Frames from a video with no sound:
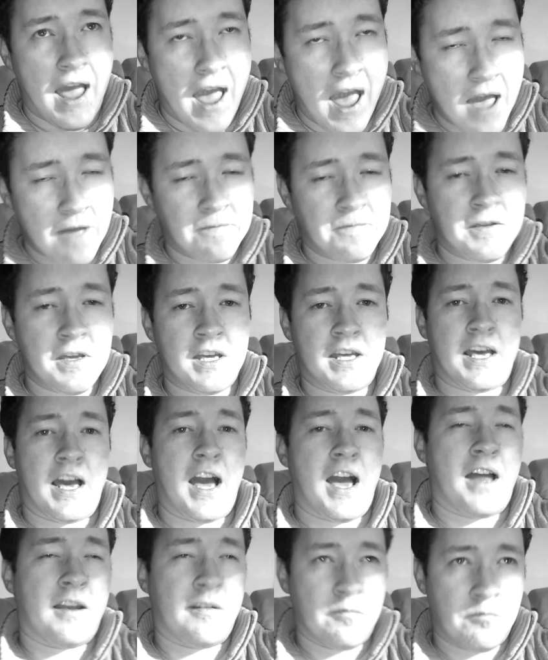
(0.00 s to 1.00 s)
if you
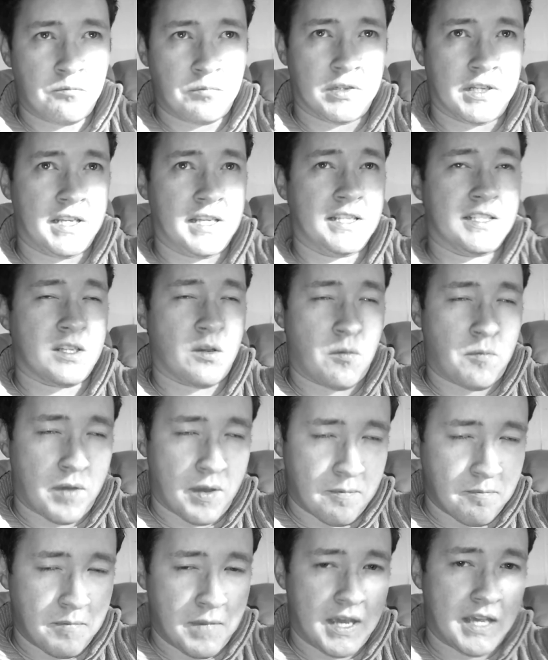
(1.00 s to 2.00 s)
can, please, it would be
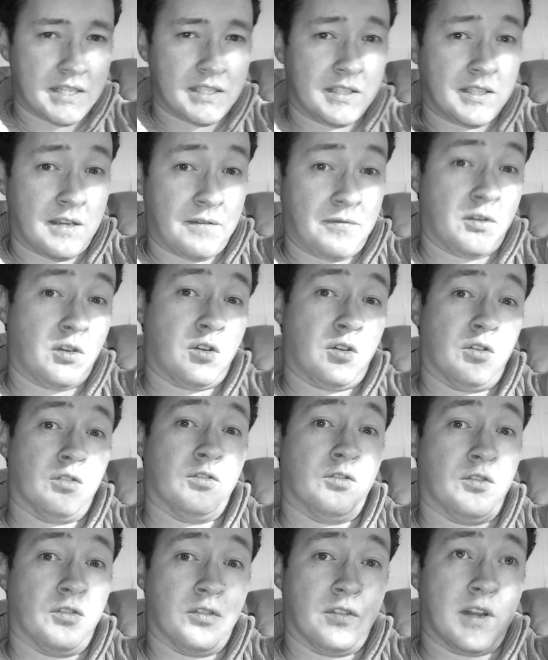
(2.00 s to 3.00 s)
amazing if you
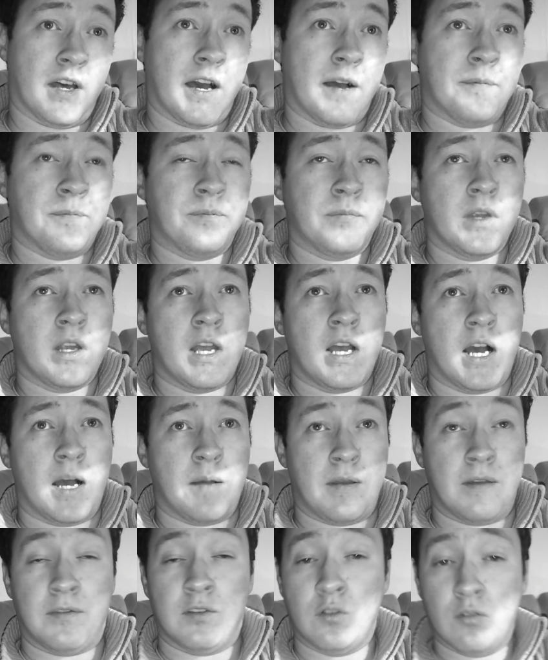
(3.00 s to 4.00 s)
could do that.
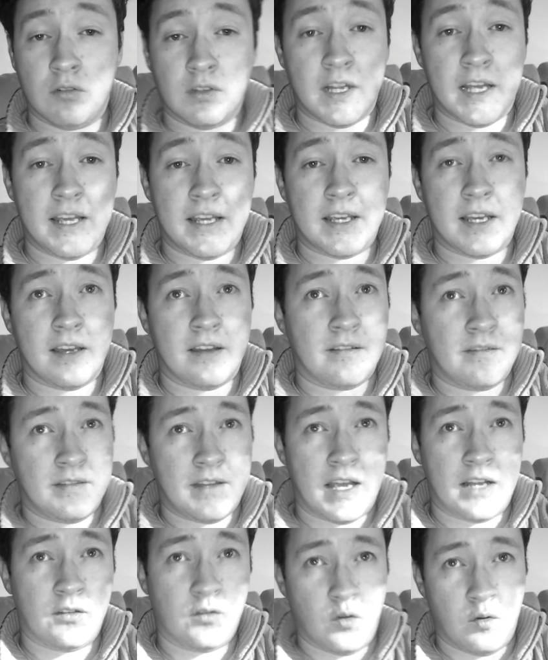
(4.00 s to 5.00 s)
Uh, if you don't like it,
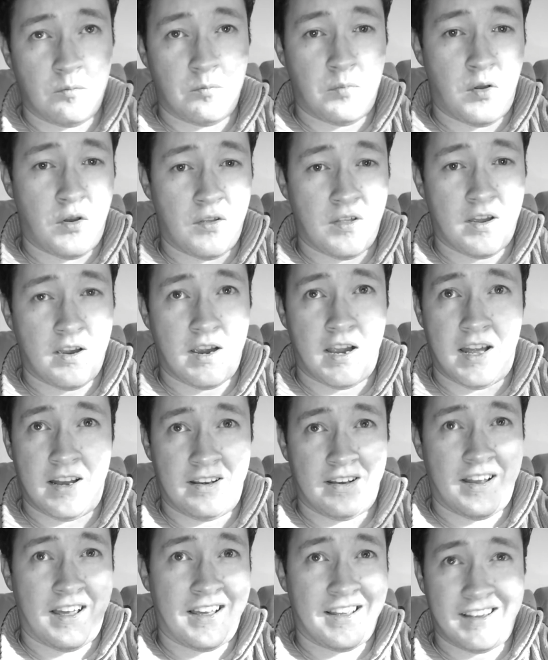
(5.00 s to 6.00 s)
then don't bother,
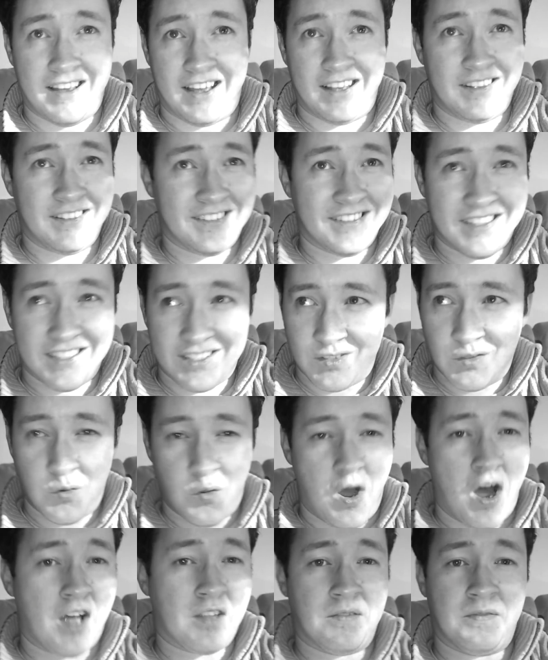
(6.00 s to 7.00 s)
and I, I, there's no
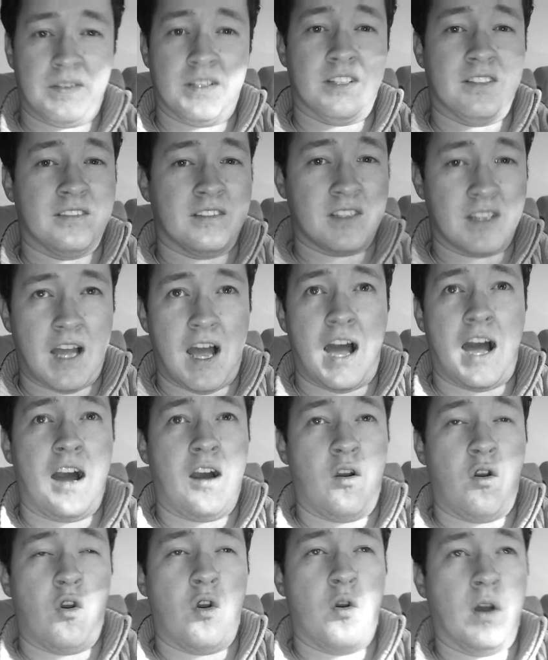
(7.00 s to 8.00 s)
hard feelings
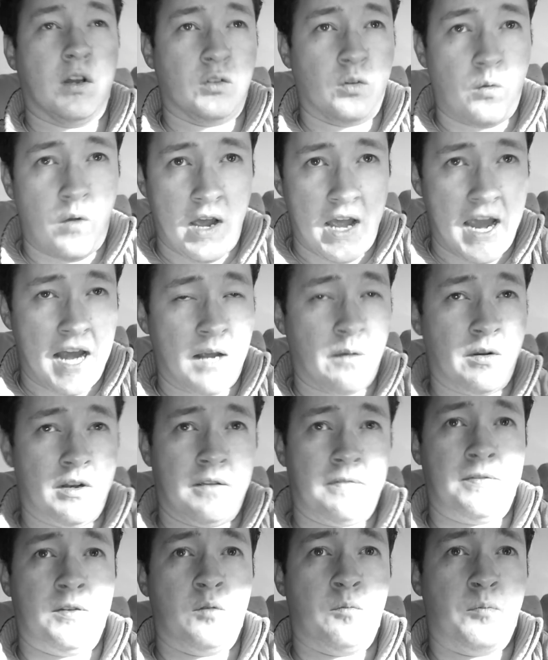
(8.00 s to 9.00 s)
at all. I don't want anyone to
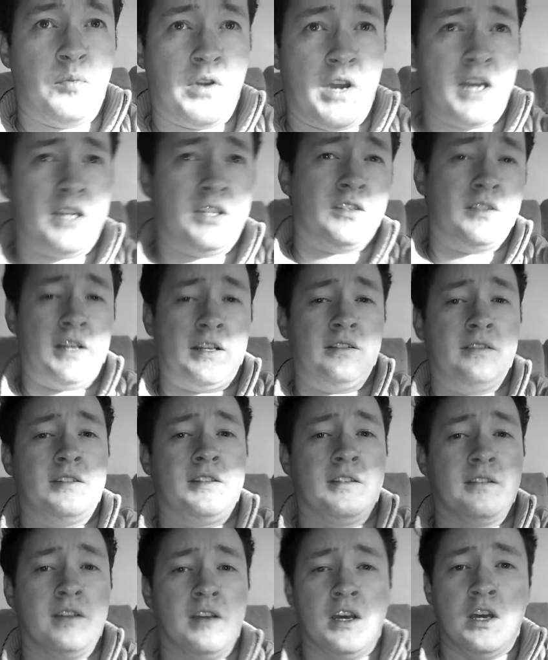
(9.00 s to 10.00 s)
feel pressured
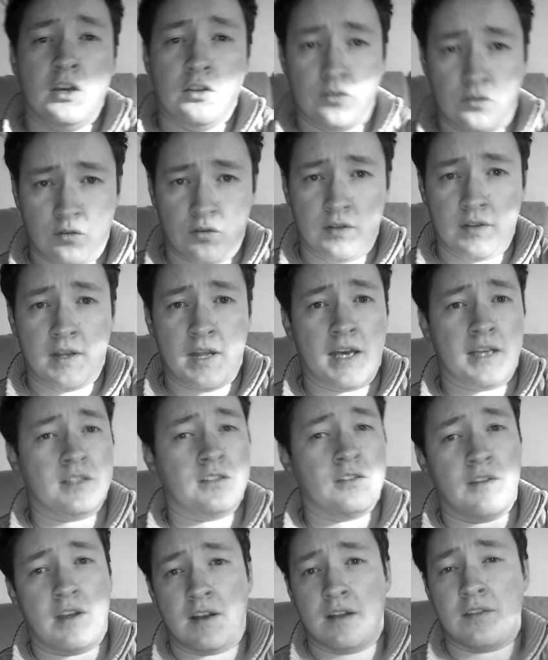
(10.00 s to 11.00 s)
into doing
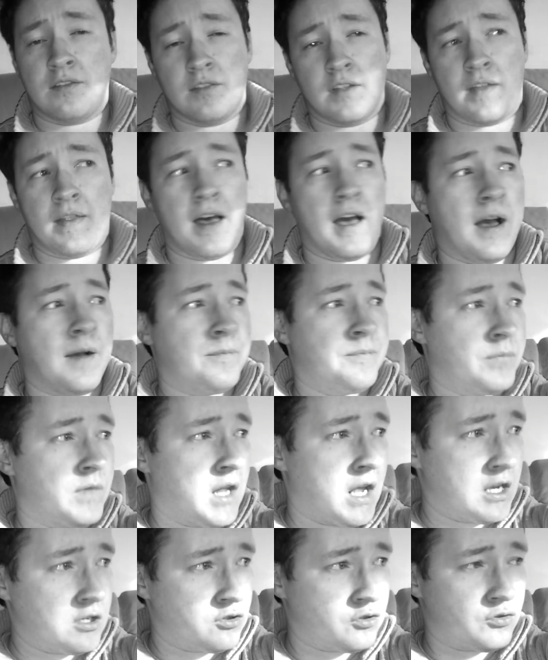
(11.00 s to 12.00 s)
this or anything like that.
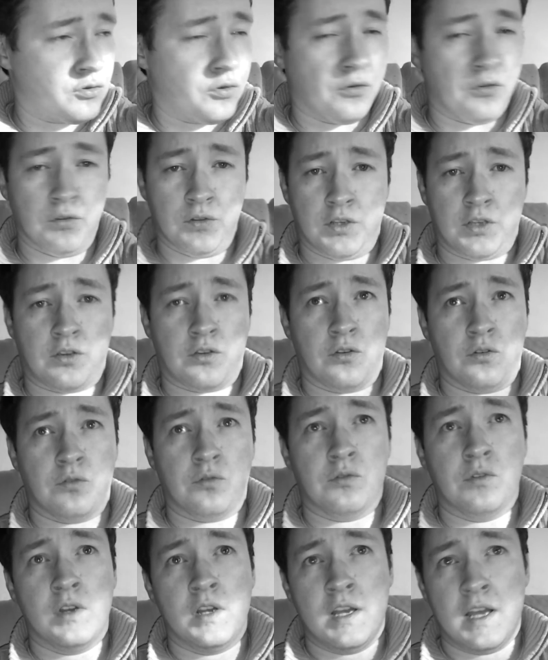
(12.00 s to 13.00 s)
It's totally
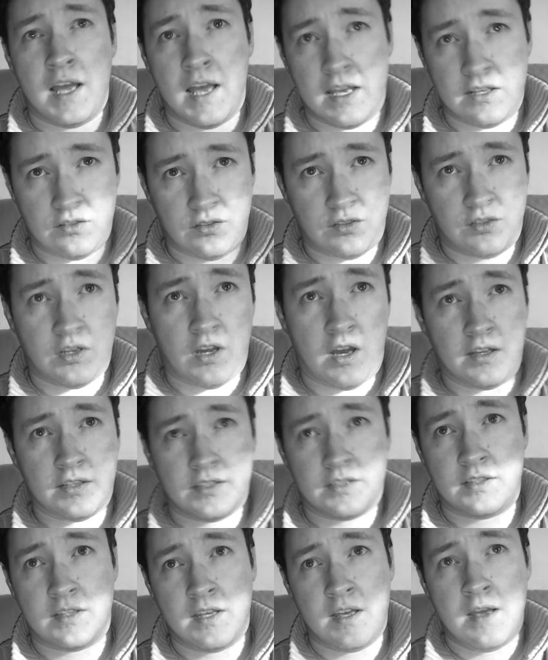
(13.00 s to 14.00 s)
cool. It's
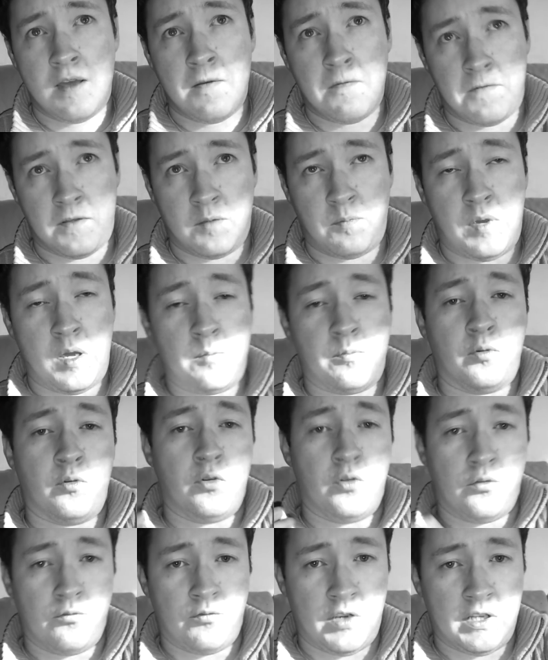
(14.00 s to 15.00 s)
just for the people
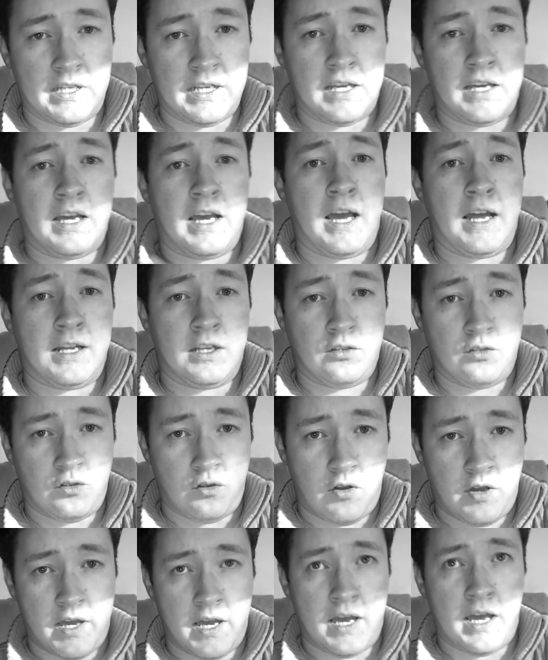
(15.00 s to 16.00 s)
who read it and
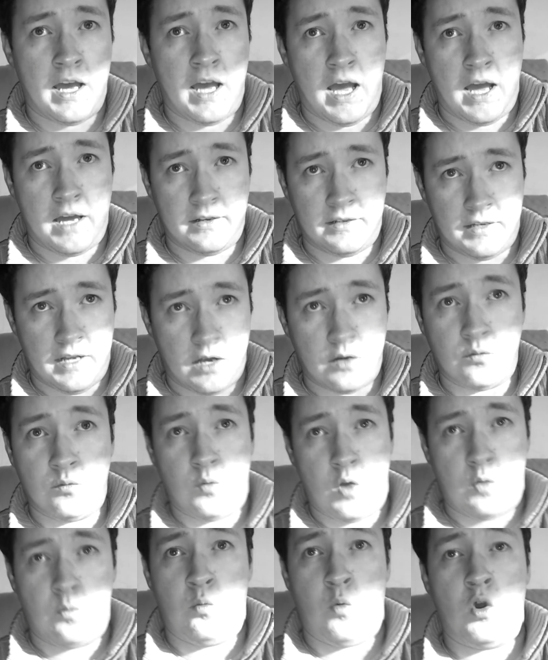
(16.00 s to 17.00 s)
enjoy it and, and,
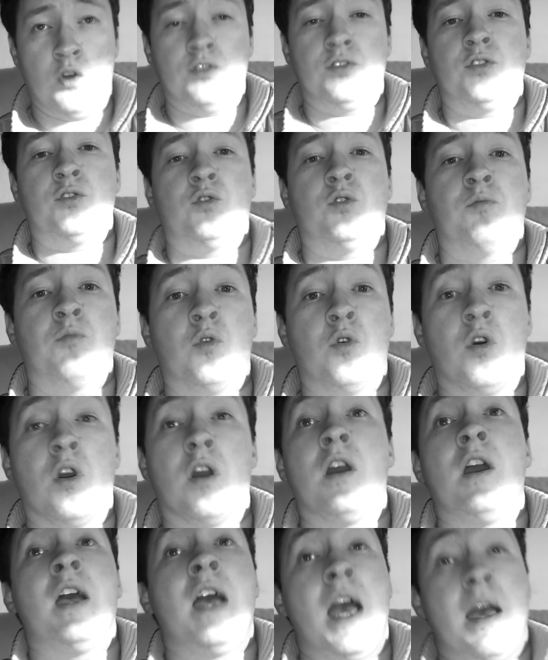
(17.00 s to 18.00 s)
and want to know
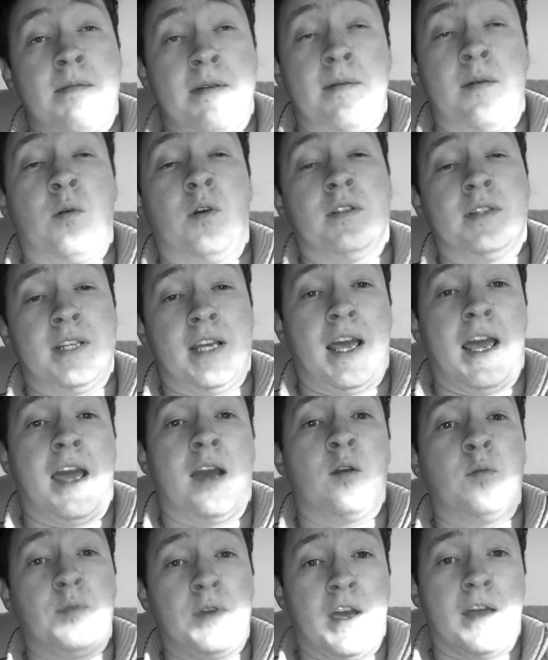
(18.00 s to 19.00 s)
more and maybe want to
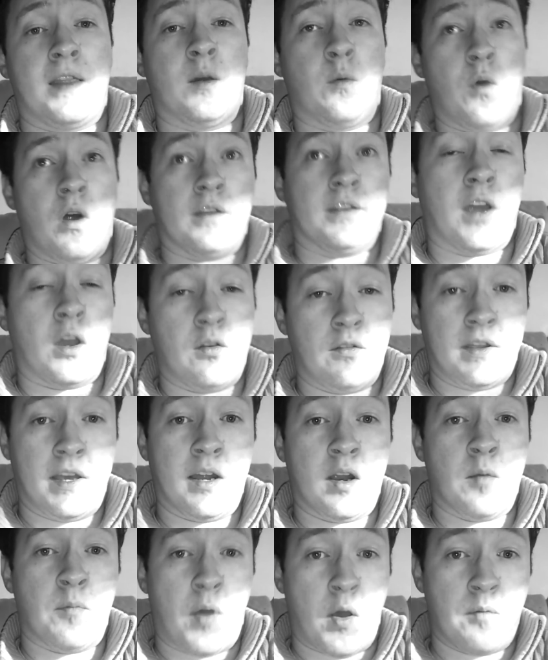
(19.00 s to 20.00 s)
help get the word out
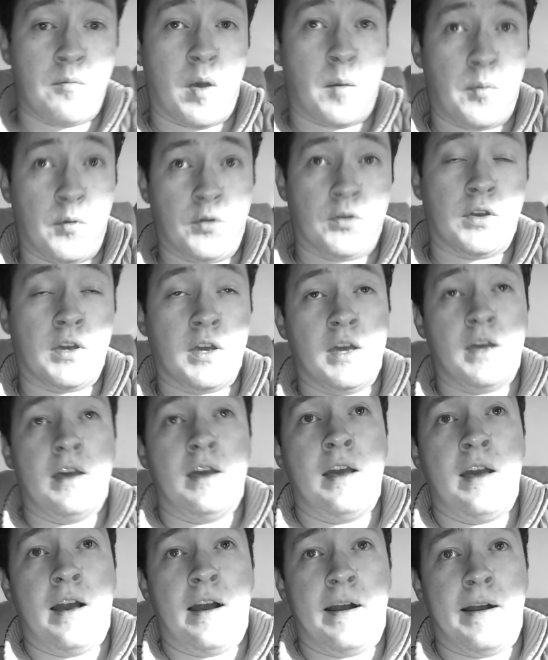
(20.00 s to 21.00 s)
there about my book.
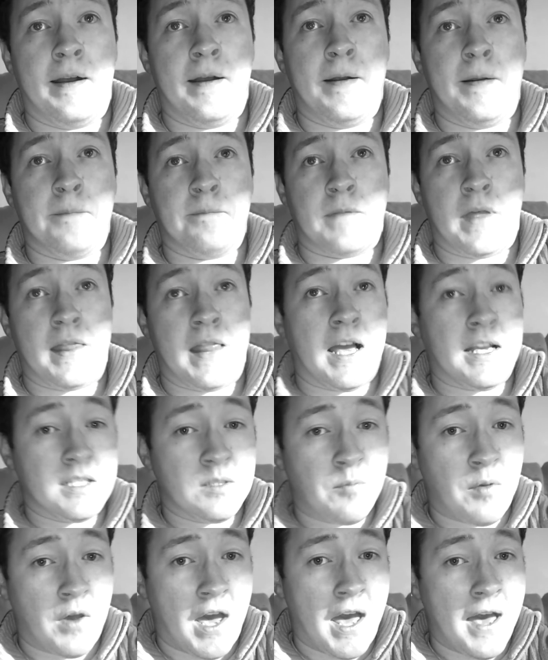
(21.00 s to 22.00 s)
Um, and
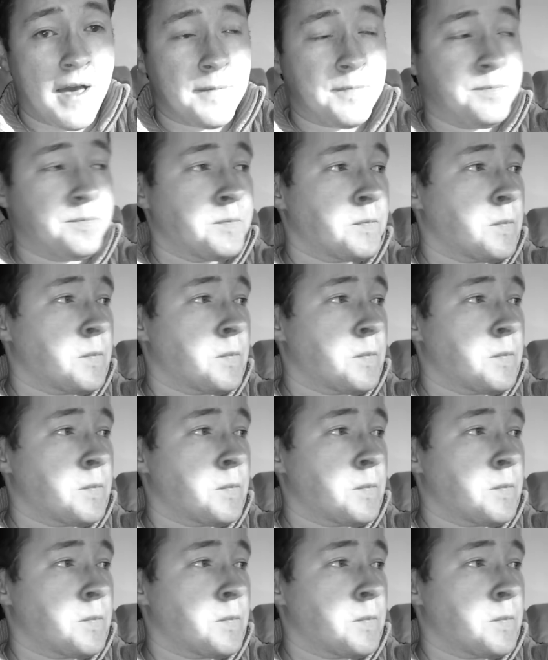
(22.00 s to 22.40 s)
that's about it.